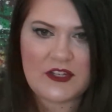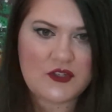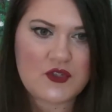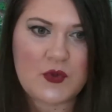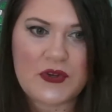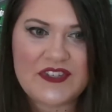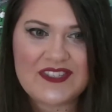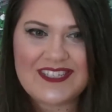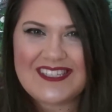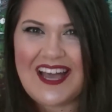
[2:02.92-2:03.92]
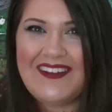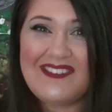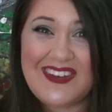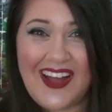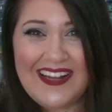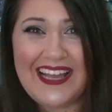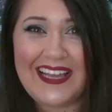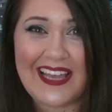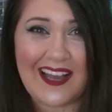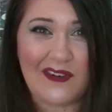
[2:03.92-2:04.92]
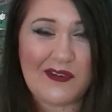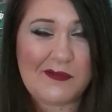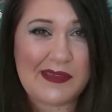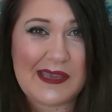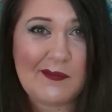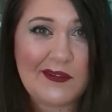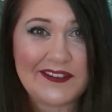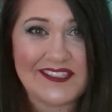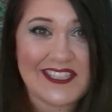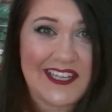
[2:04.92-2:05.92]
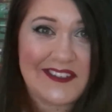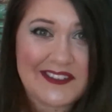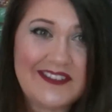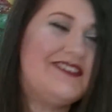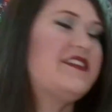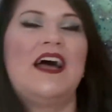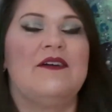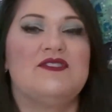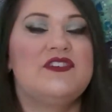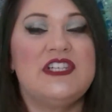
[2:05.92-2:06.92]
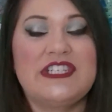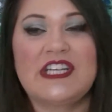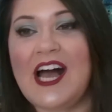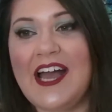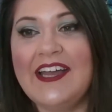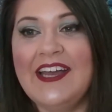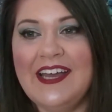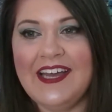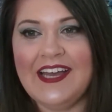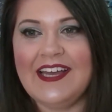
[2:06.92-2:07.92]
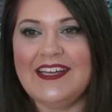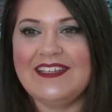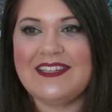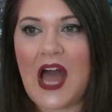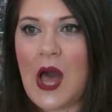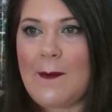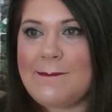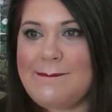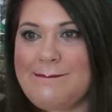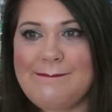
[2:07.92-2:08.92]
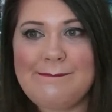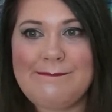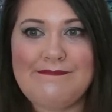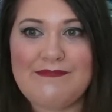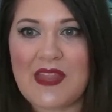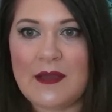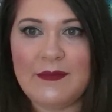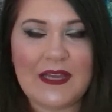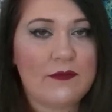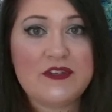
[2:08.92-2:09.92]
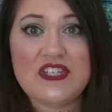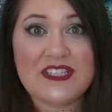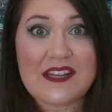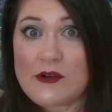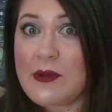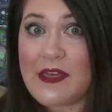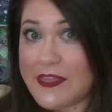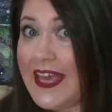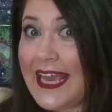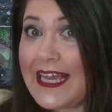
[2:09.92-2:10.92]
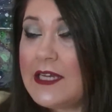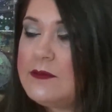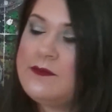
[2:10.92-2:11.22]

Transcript: stories, and just kind of not hanging out with people in general, so I was very shy, and makeup was just never my thing.